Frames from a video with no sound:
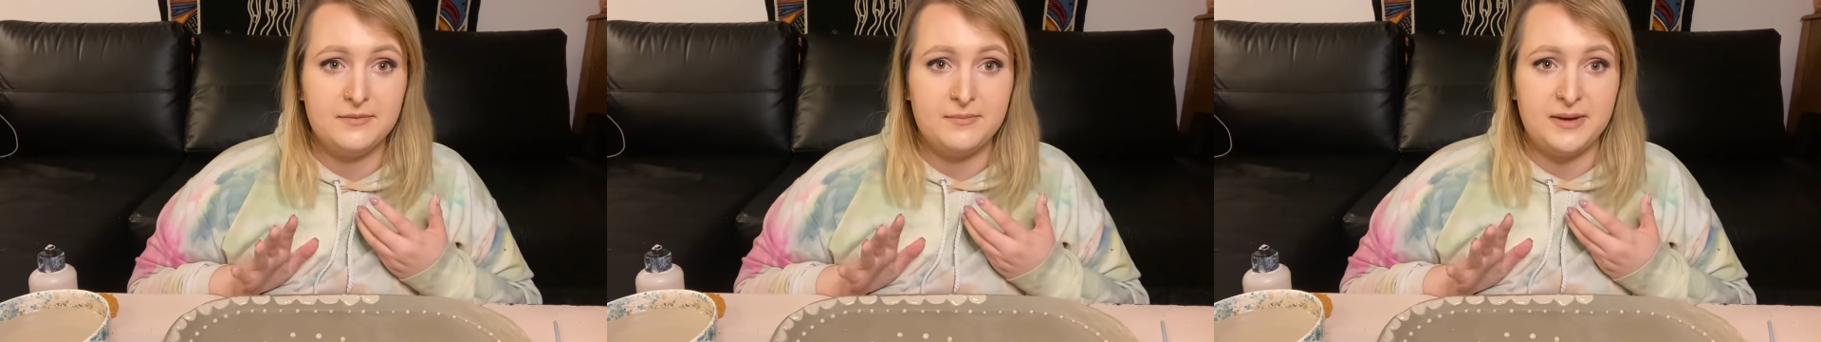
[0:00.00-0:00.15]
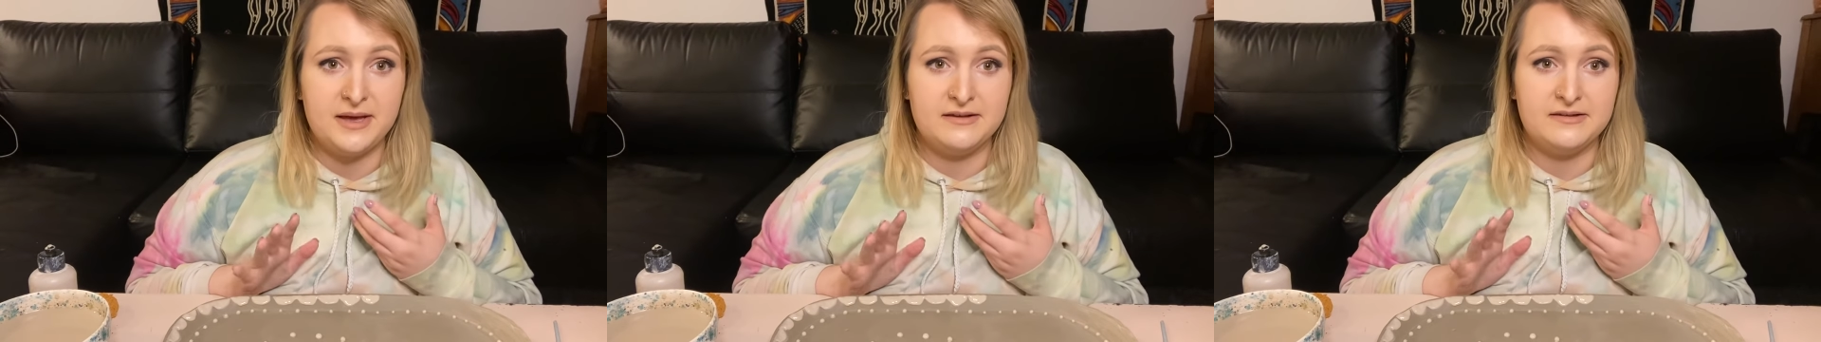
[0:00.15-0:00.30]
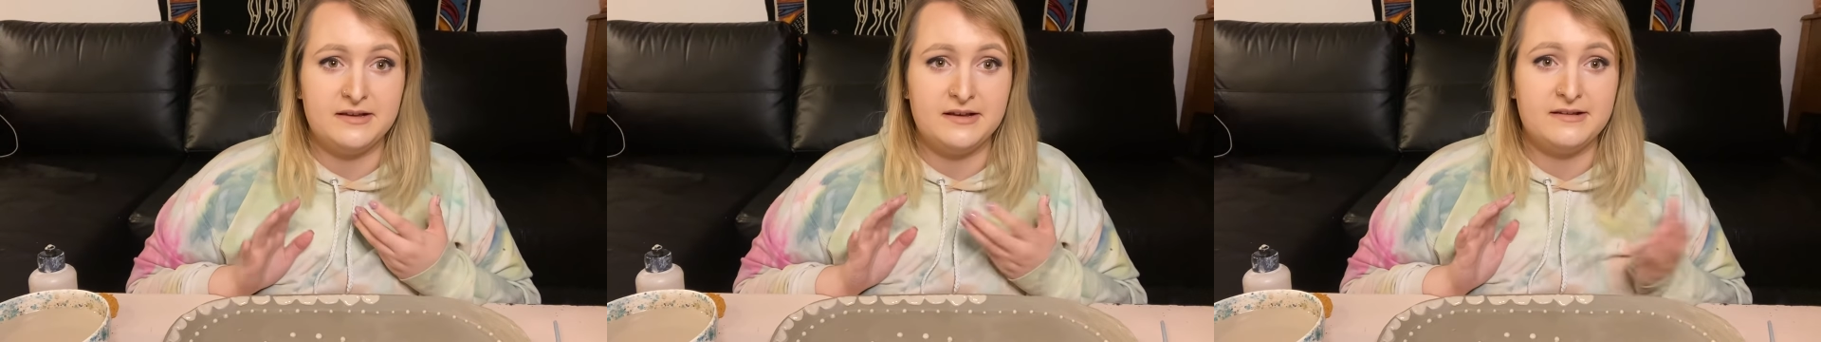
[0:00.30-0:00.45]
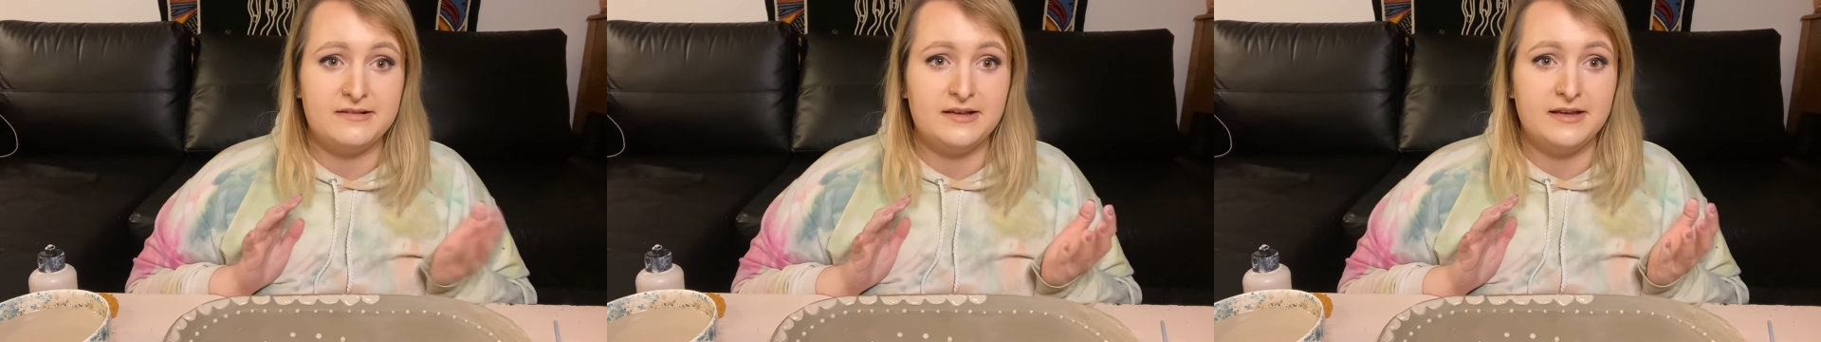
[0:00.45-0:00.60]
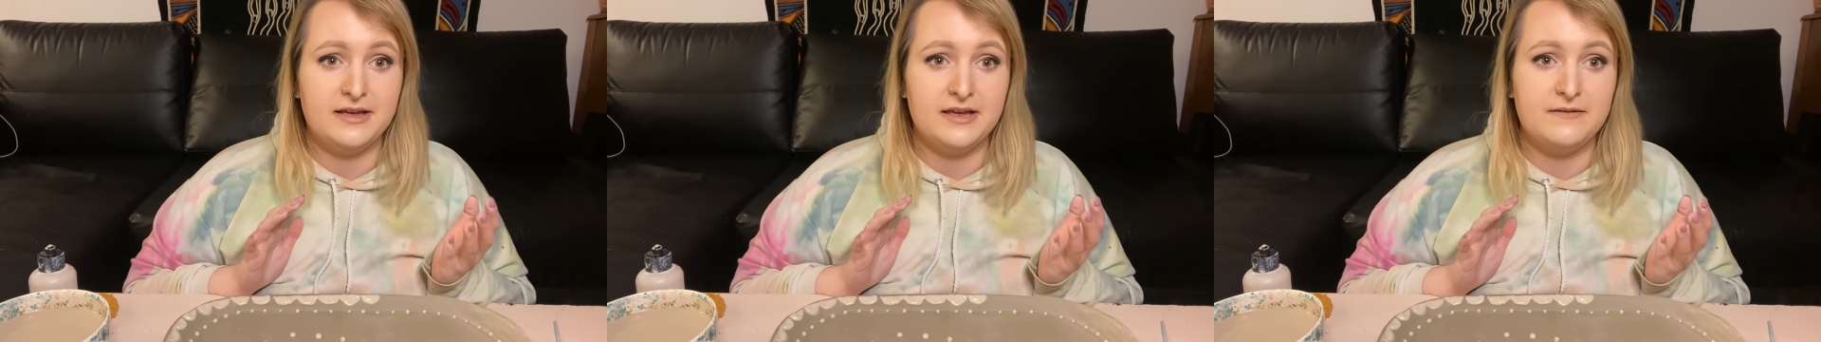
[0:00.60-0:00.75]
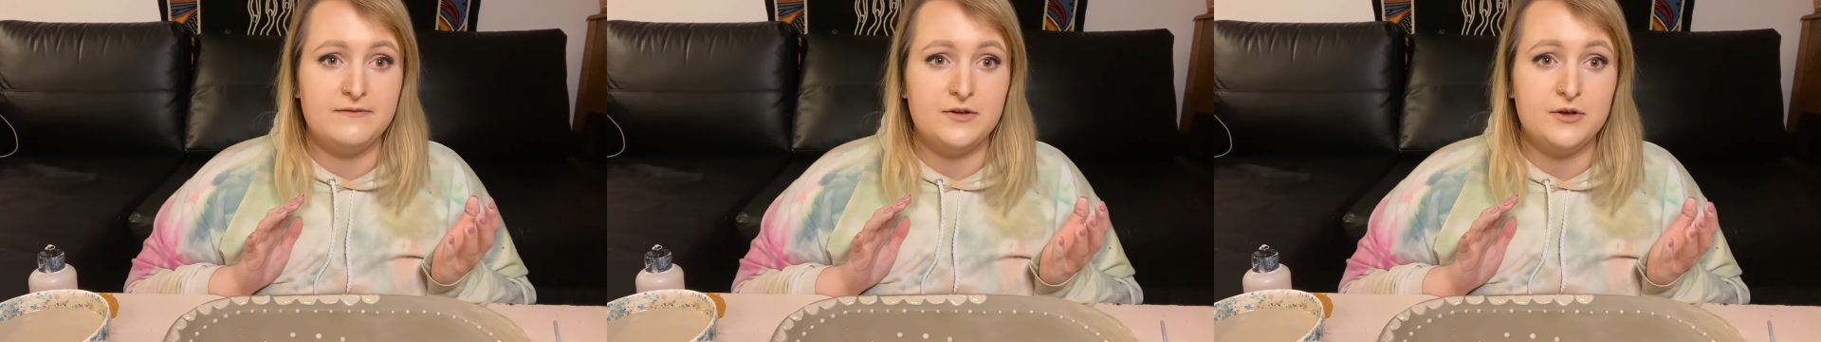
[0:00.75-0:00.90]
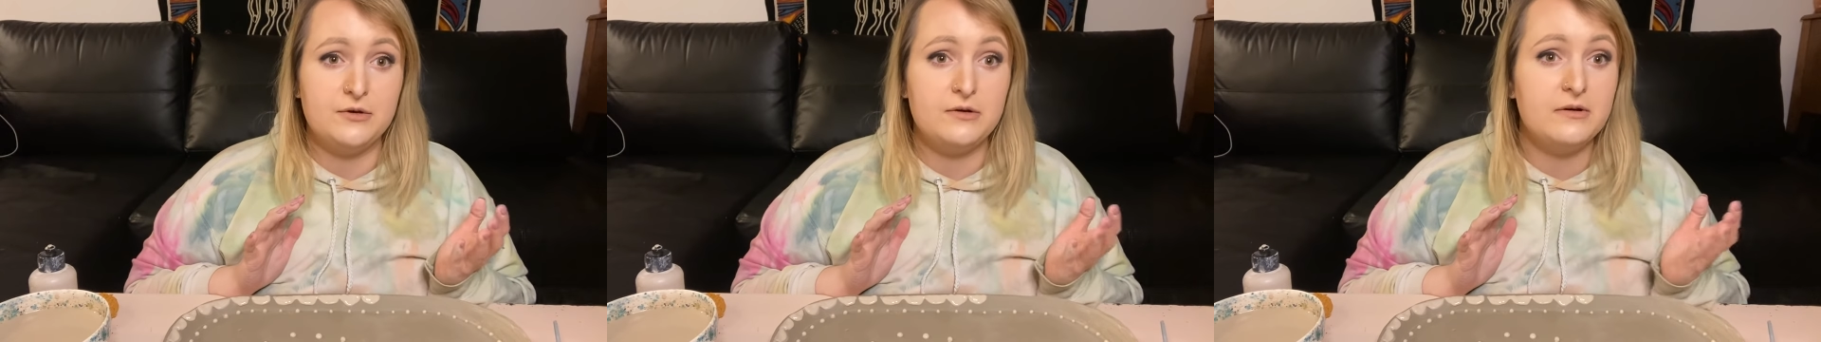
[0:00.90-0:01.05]
basics and
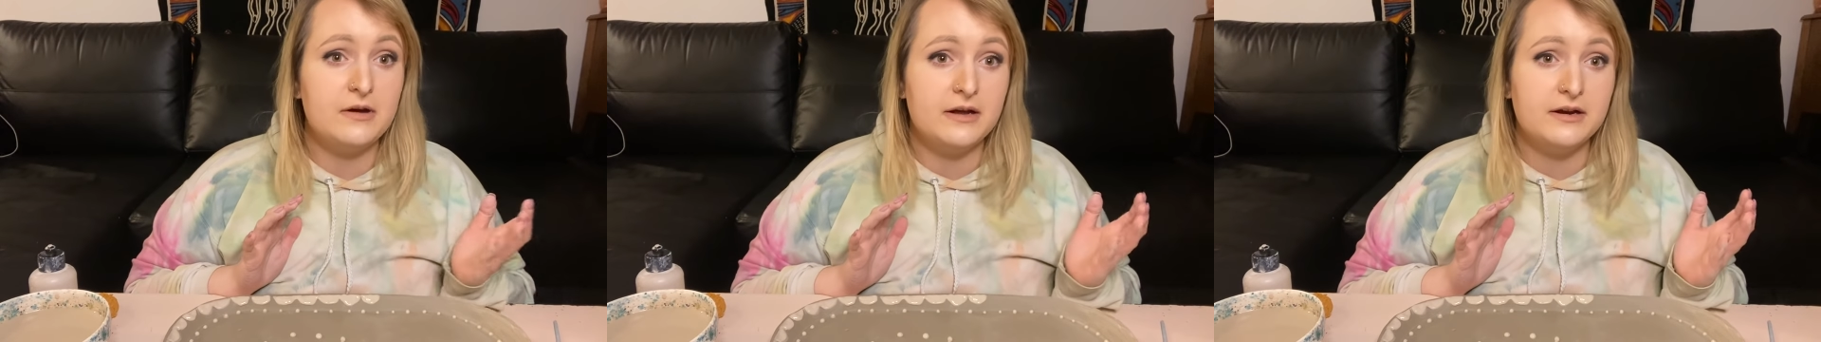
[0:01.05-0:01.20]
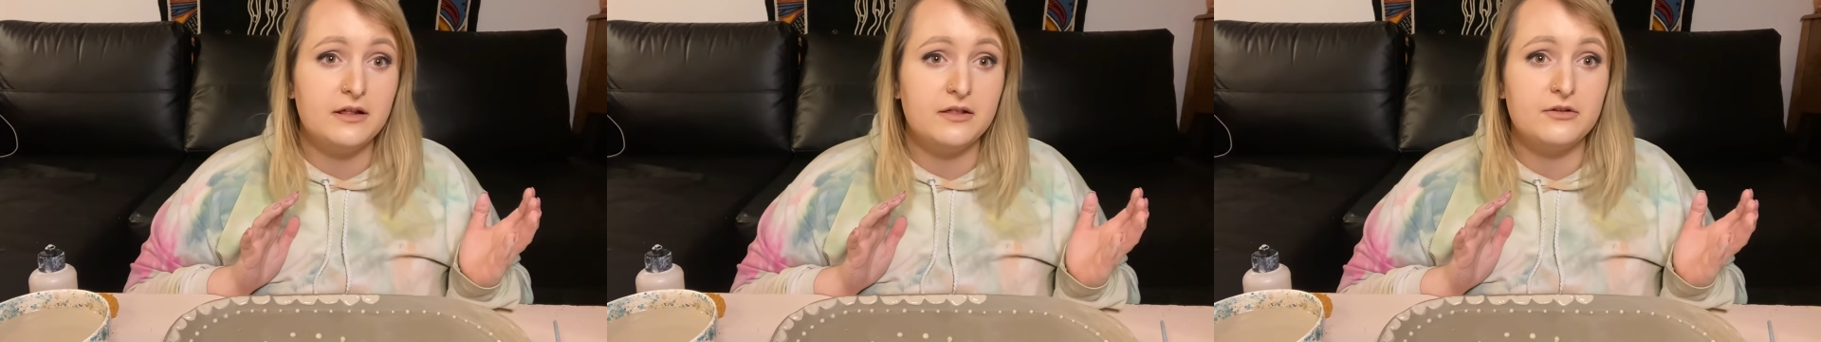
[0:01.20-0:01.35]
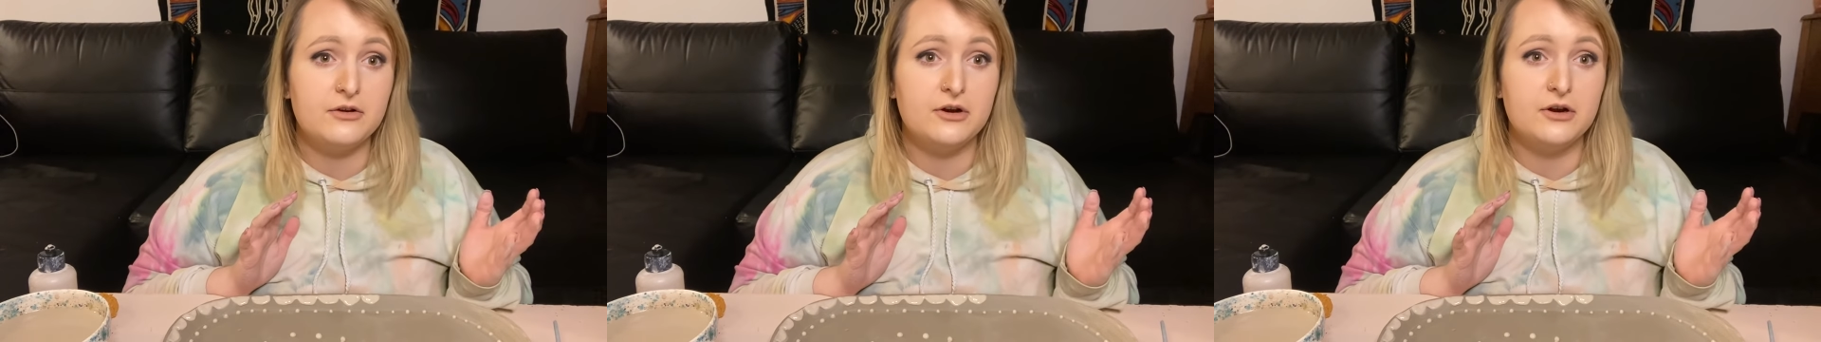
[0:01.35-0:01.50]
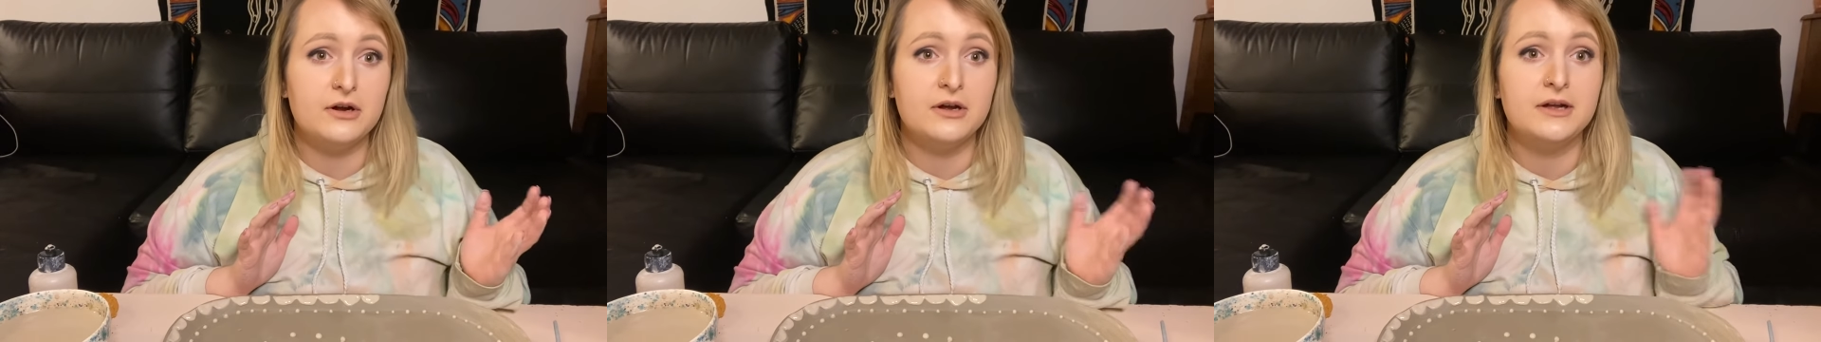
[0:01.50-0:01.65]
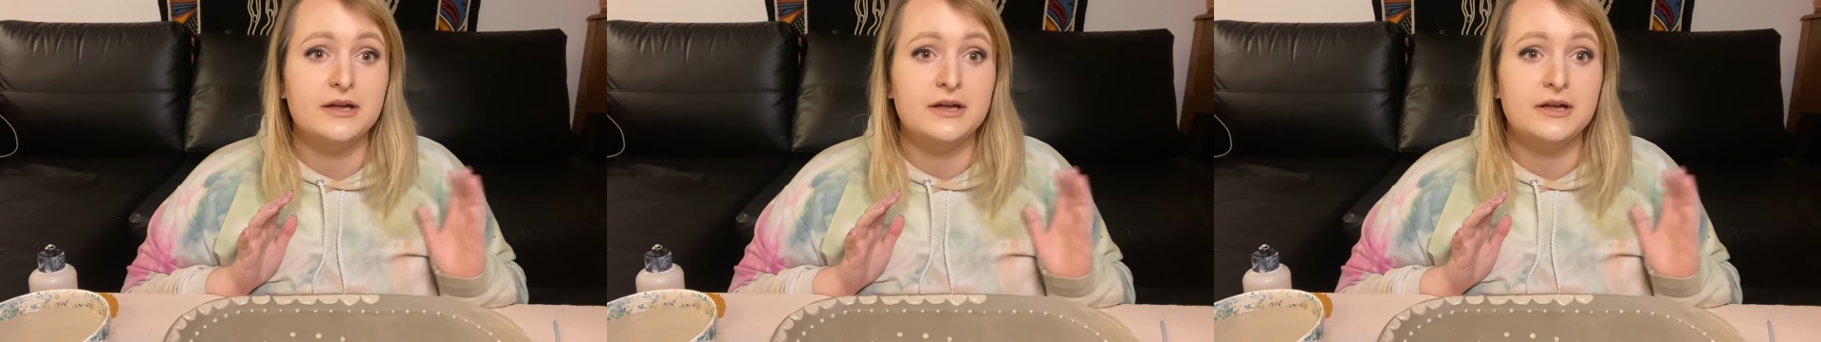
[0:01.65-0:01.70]
give you another,